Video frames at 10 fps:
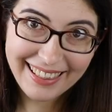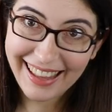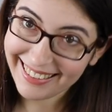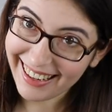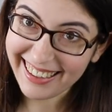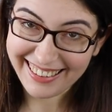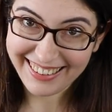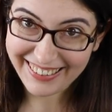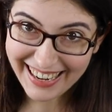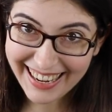Let's get
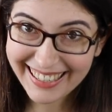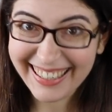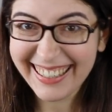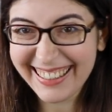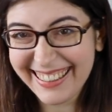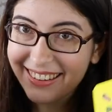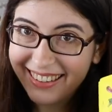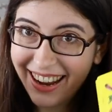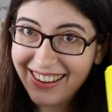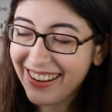into it.
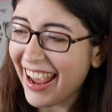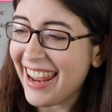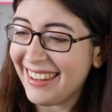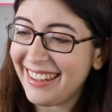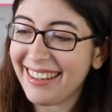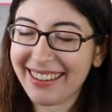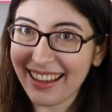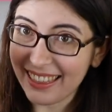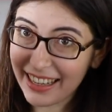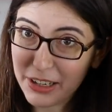So, okay, these
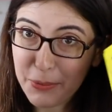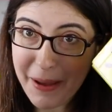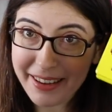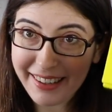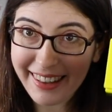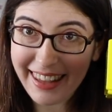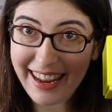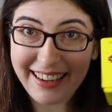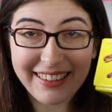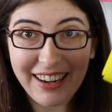little puzzle
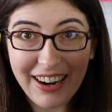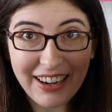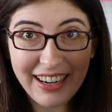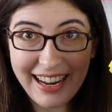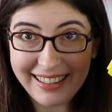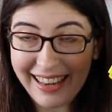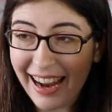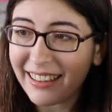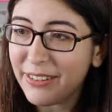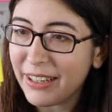things are
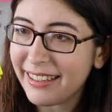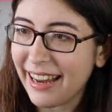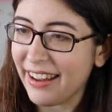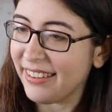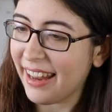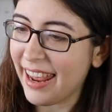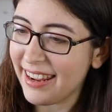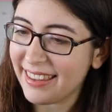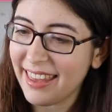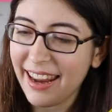exactly what it sounds
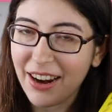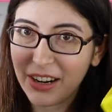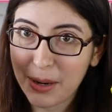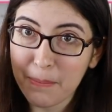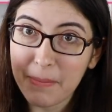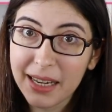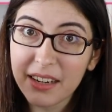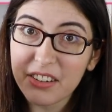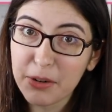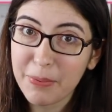like. They are
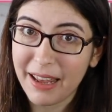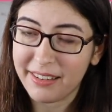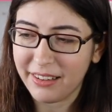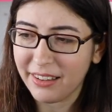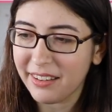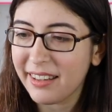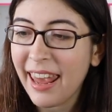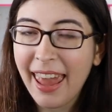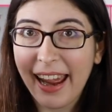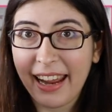miniature puzzles,
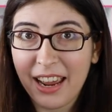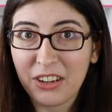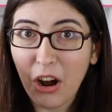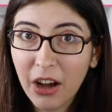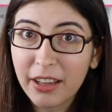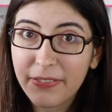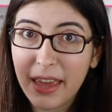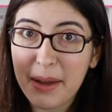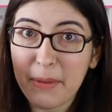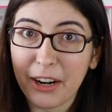and all of
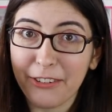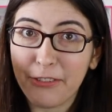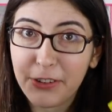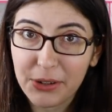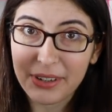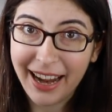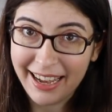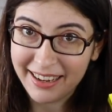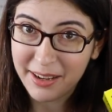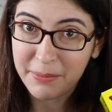them are food
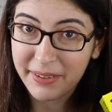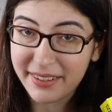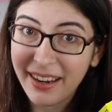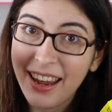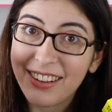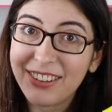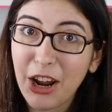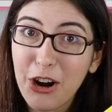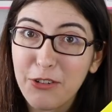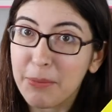items.
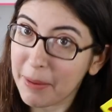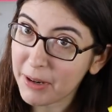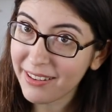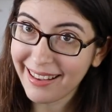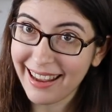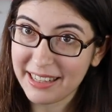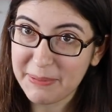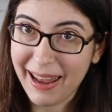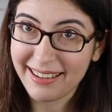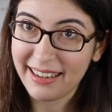So for my birthday this
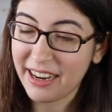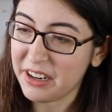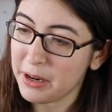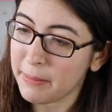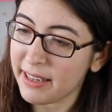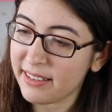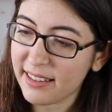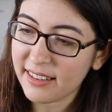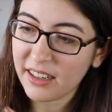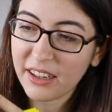past year, my
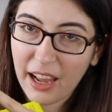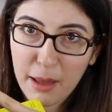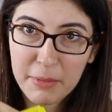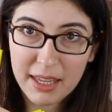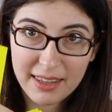sister got me